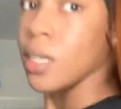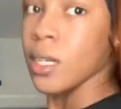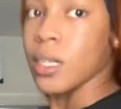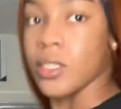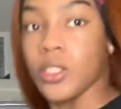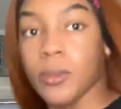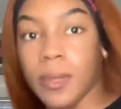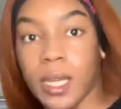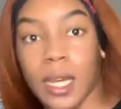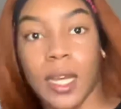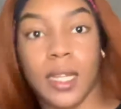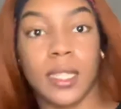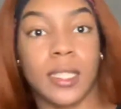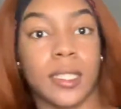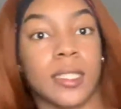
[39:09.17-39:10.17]
to be
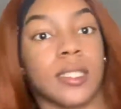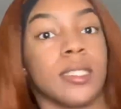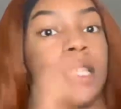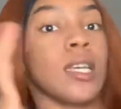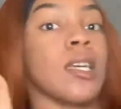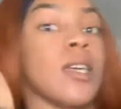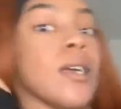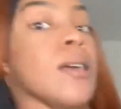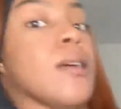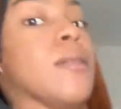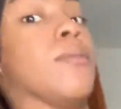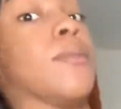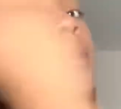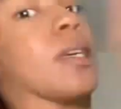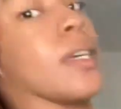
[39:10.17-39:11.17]
honest,
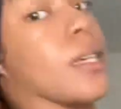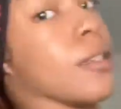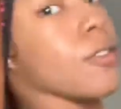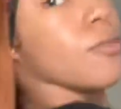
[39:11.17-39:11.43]
but